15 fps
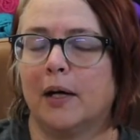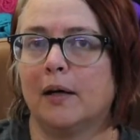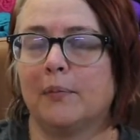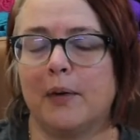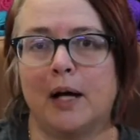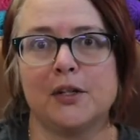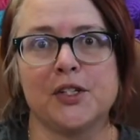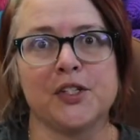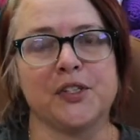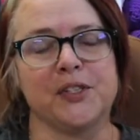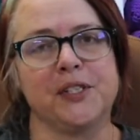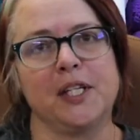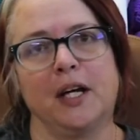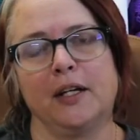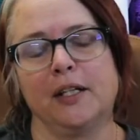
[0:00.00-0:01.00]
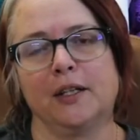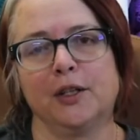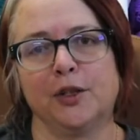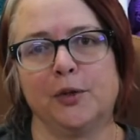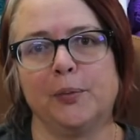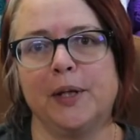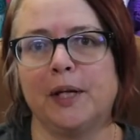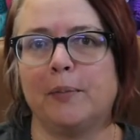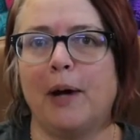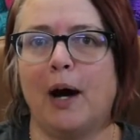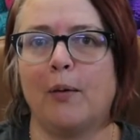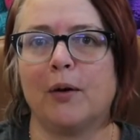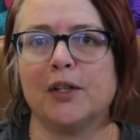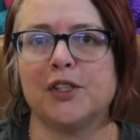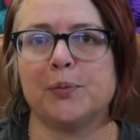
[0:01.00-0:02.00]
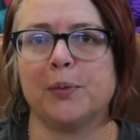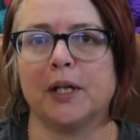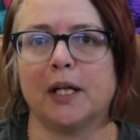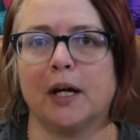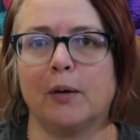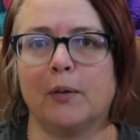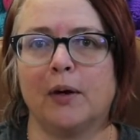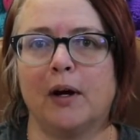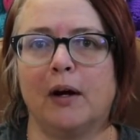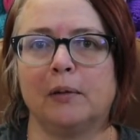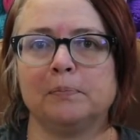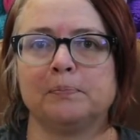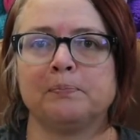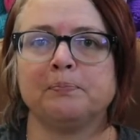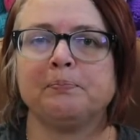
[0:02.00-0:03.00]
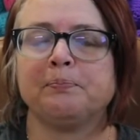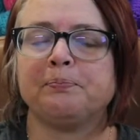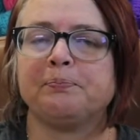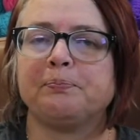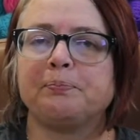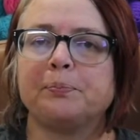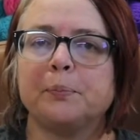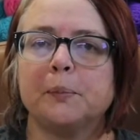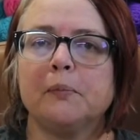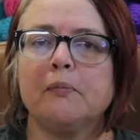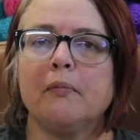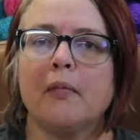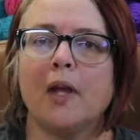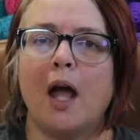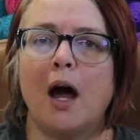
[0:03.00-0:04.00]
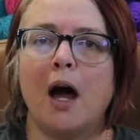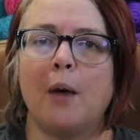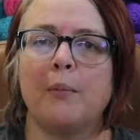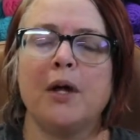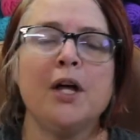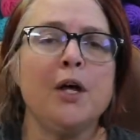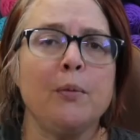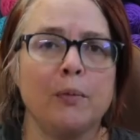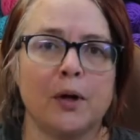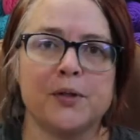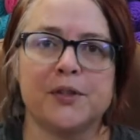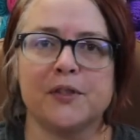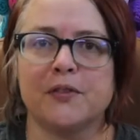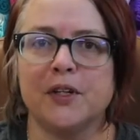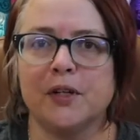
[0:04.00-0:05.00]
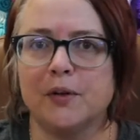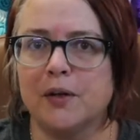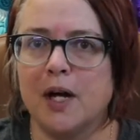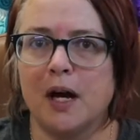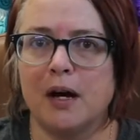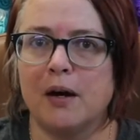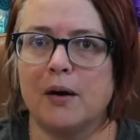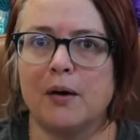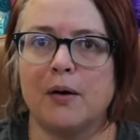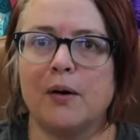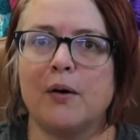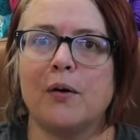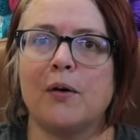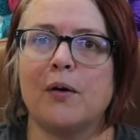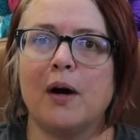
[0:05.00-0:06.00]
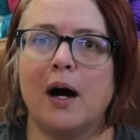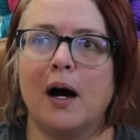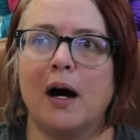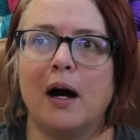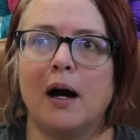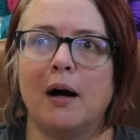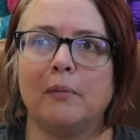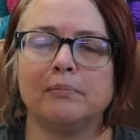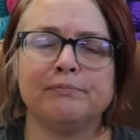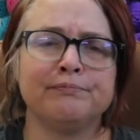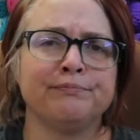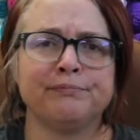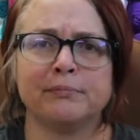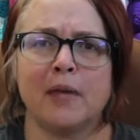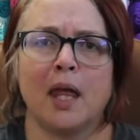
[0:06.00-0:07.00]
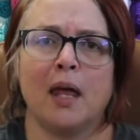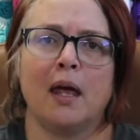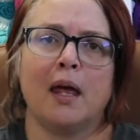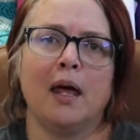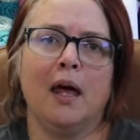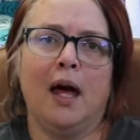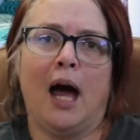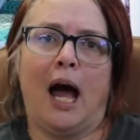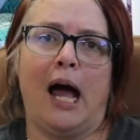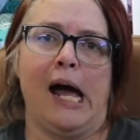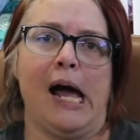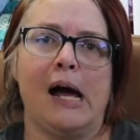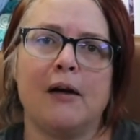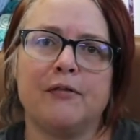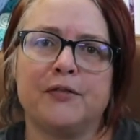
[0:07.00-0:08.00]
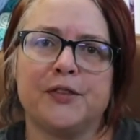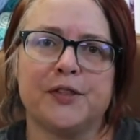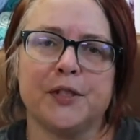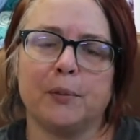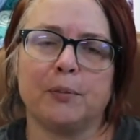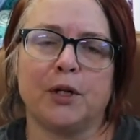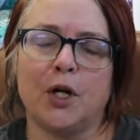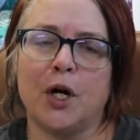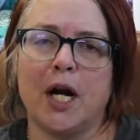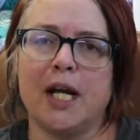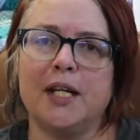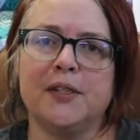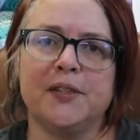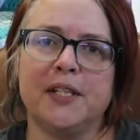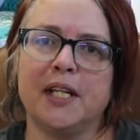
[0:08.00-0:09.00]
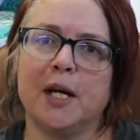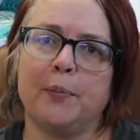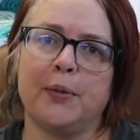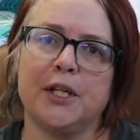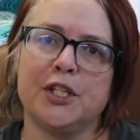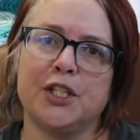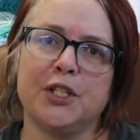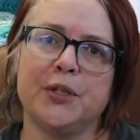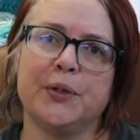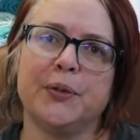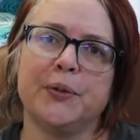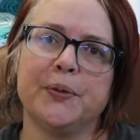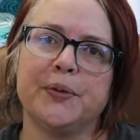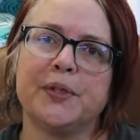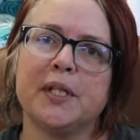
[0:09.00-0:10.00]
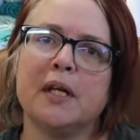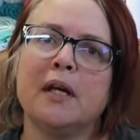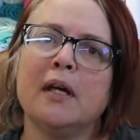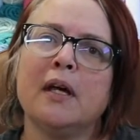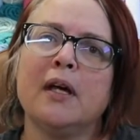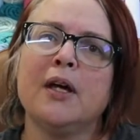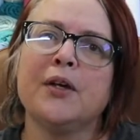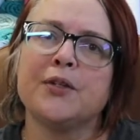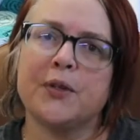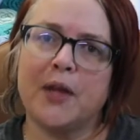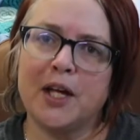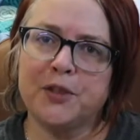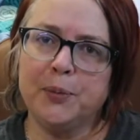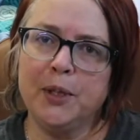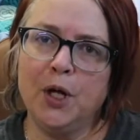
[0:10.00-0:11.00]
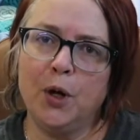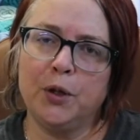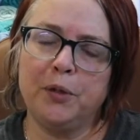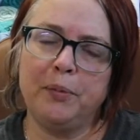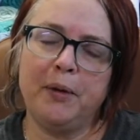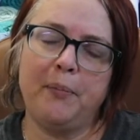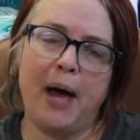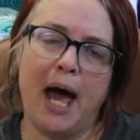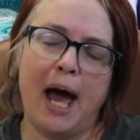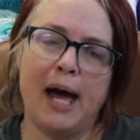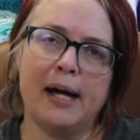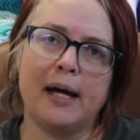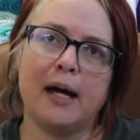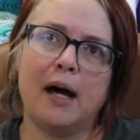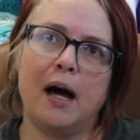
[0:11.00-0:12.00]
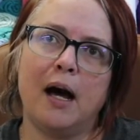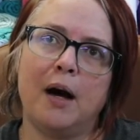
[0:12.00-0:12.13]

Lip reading: well, I'll just tell you a little bit about what's been going on. Most of you know I have some crazy hip issues, so that's been holding me back.